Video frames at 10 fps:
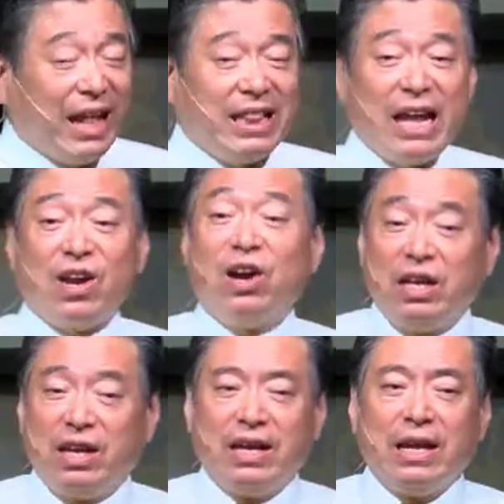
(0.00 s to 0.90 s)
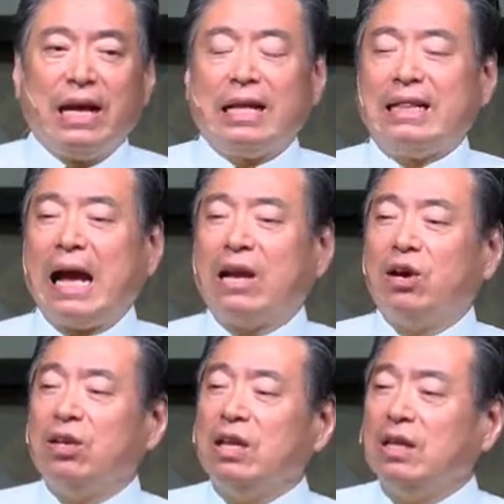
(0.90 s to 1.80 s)
and then honey not
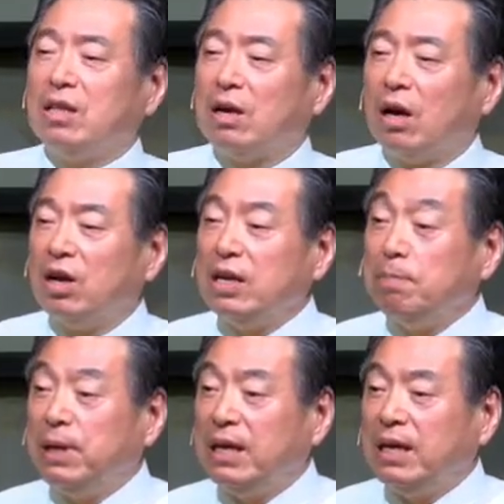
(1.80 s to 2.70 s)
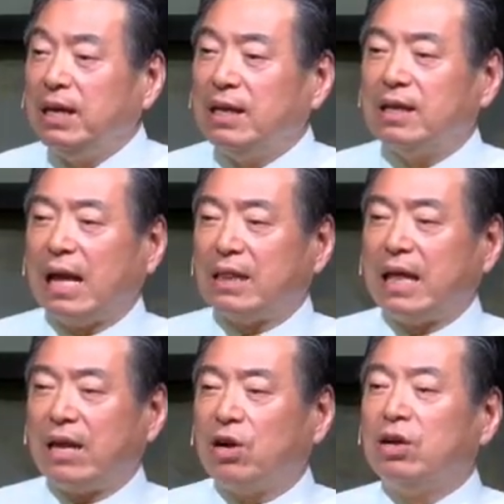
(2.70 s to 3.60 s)
honey, the honey bee, not
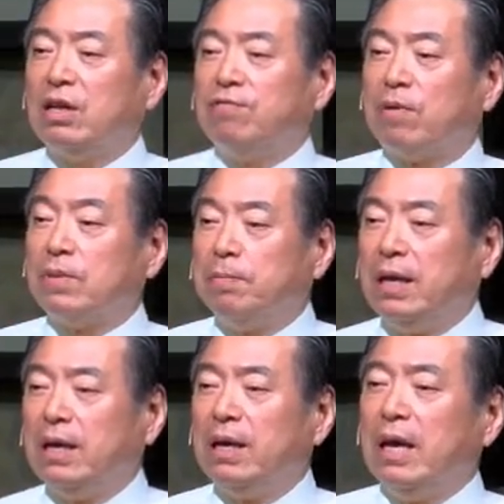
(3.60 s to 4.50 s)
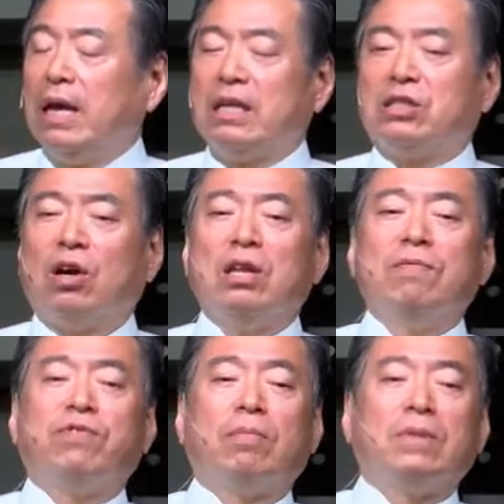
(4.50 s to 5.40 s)
that honey from the bee. It's honey
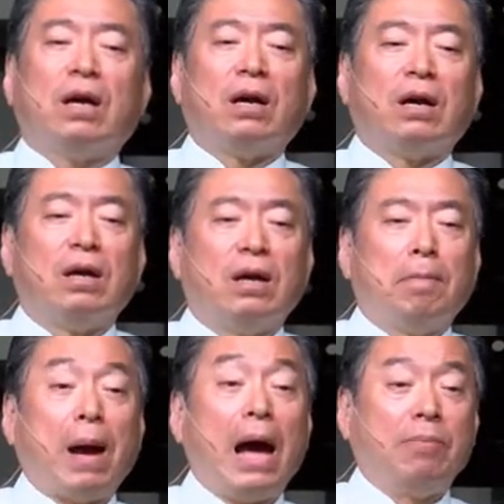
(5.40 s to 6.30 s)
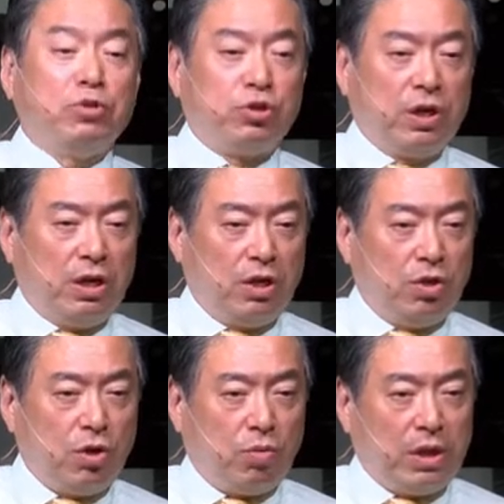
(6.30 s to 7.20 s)
from the palm tree.
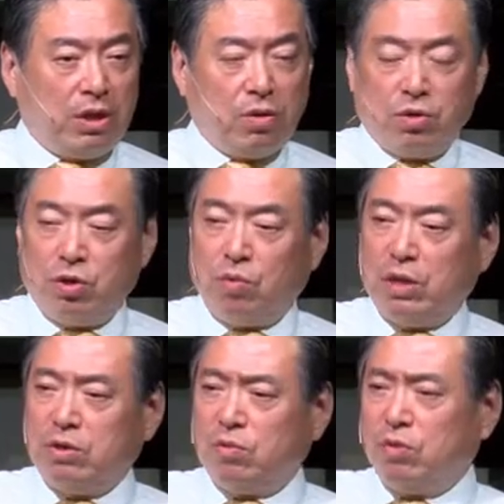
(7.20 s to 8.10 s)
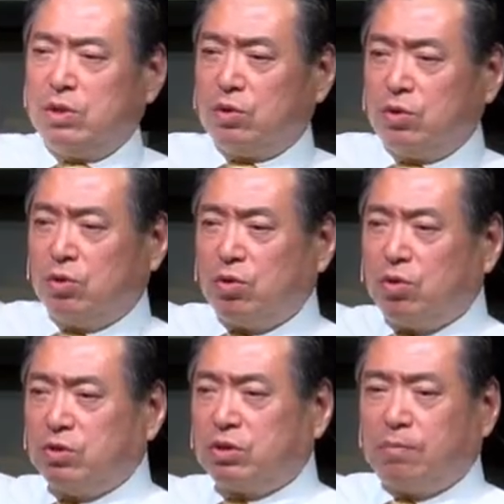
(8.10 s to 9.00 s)
You know when you know when, when you
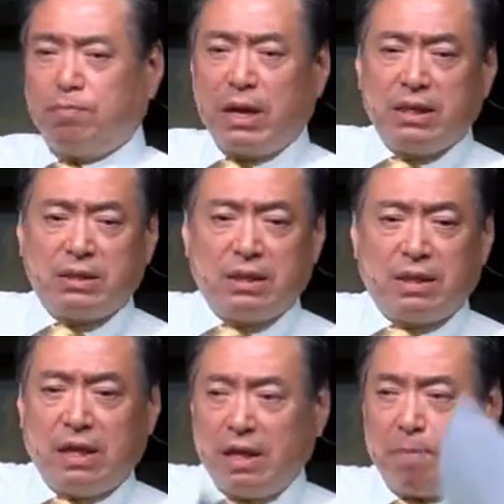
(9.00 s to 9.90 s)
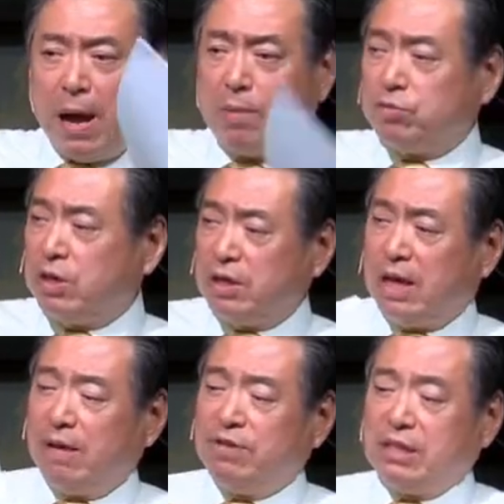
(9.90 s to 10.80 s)
go someplace and they have palm tree and they
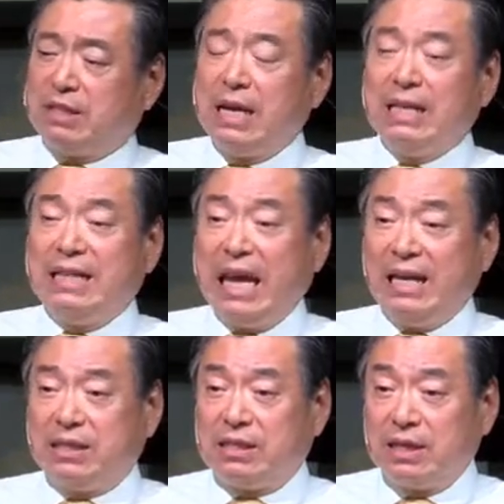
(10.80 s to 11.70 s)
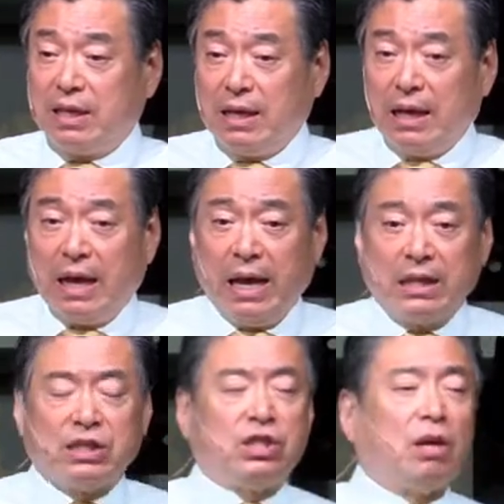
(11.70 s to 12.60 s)
have these dates.
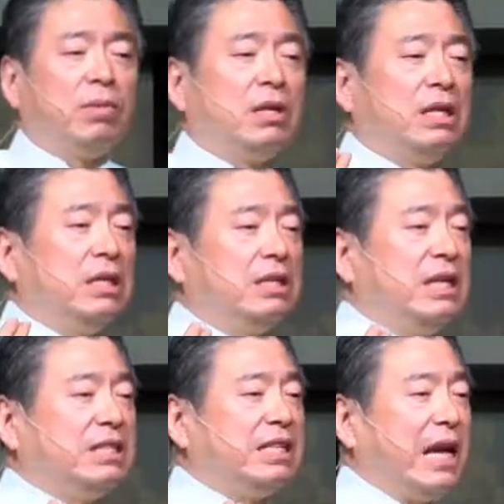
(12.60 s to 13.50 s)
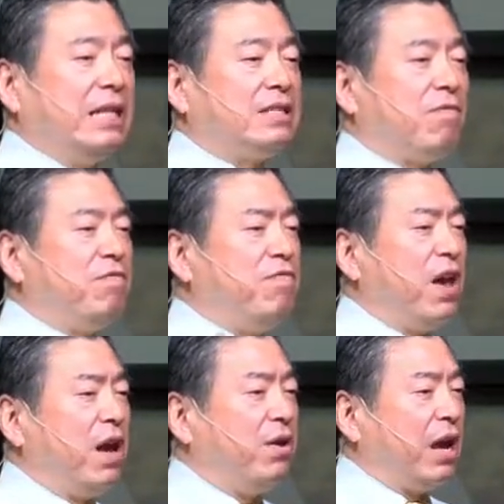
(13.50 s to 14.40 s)
And some of the, these dates are
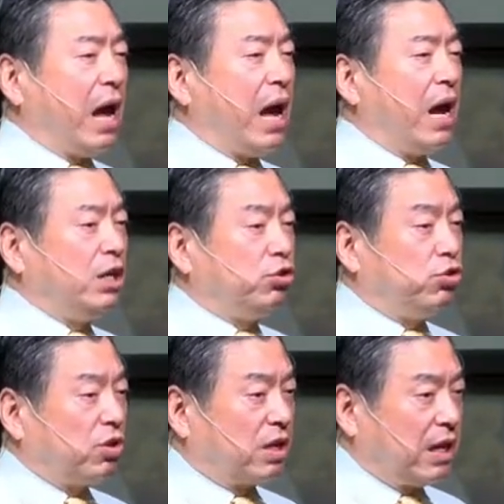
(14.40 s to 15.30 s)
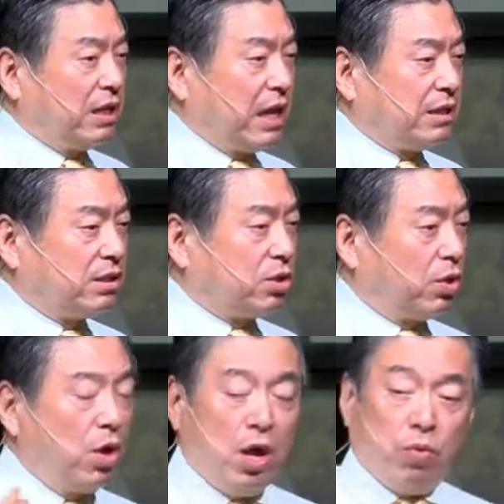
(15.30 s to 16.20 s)
very high sugar content.
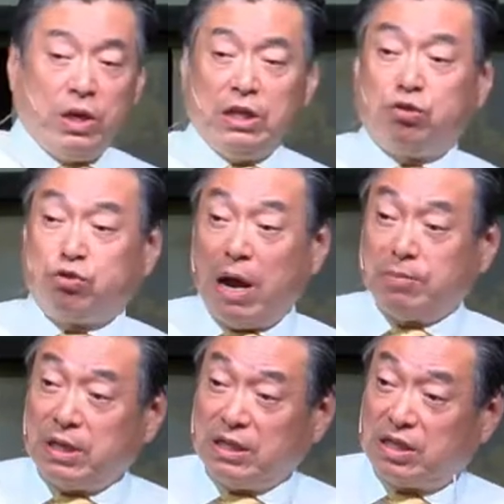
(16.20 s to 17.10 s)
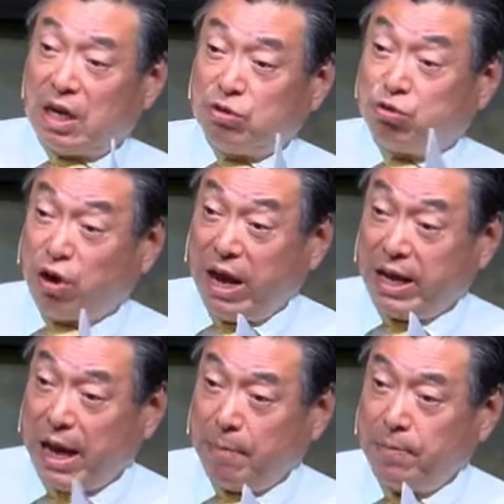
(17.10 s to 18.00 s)
So when it drops and starts
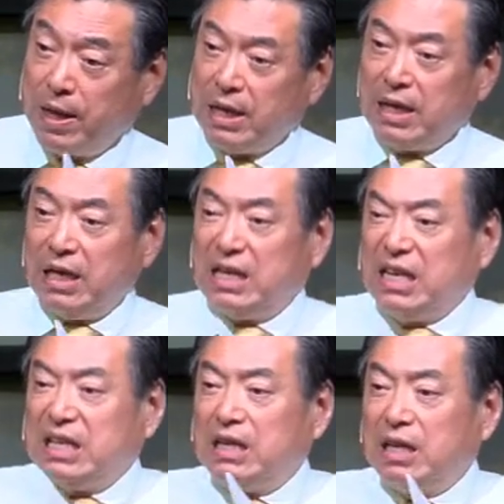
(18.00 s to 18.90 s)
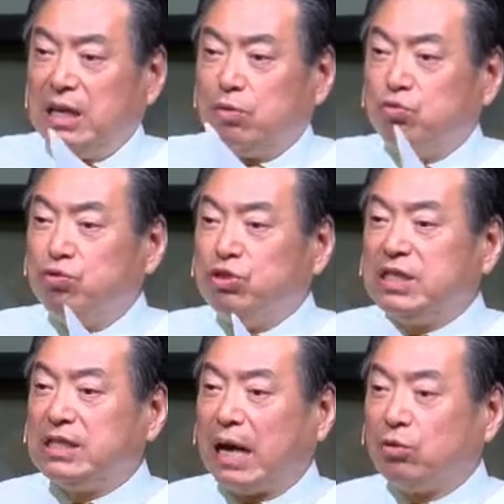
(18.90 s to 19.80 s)
drying up, it, it, it
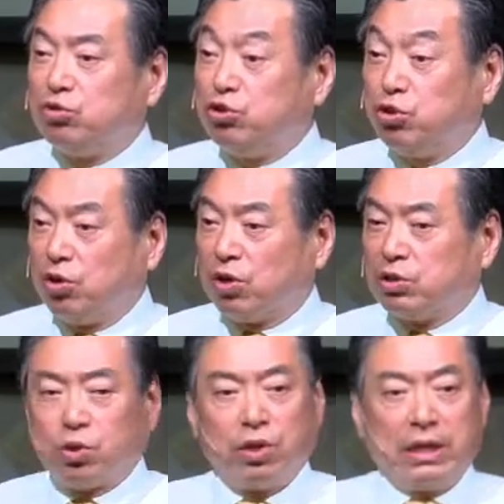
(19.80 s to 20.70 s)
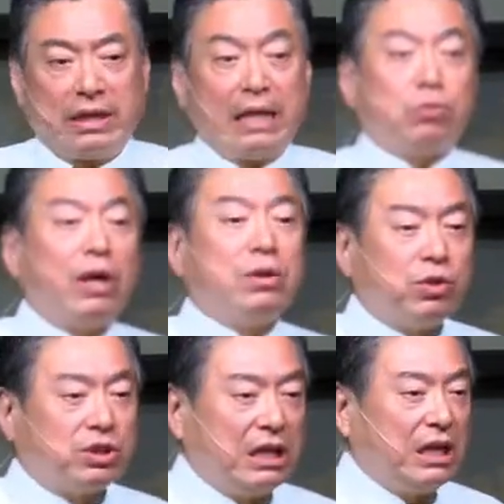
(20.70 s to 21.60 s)
oozes out sugar. So that's what he
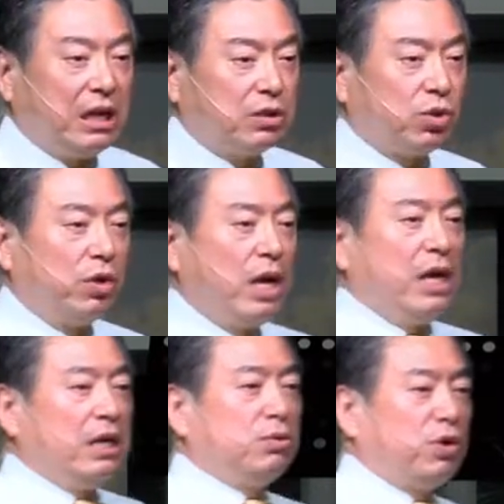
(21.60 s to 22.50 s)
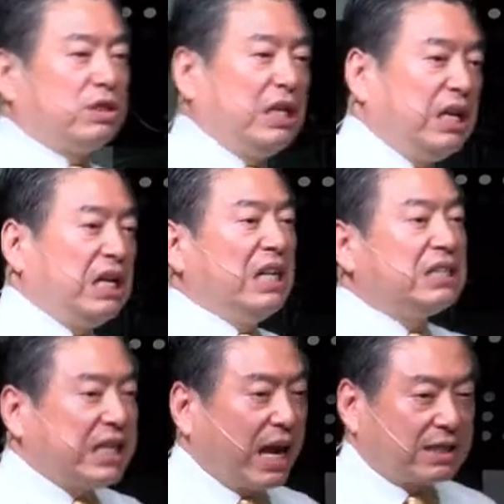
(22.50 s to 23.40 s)
was eating. So he was eating
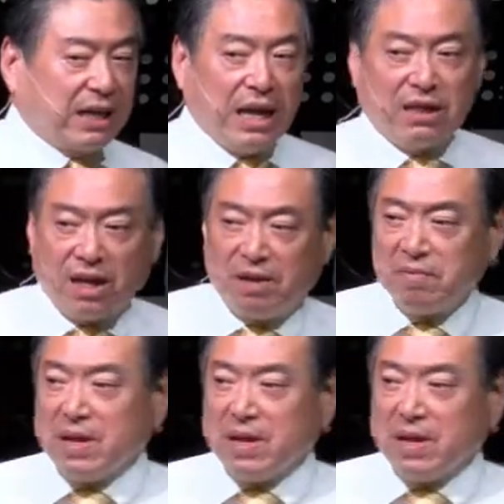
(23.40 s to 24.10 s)
insects and the,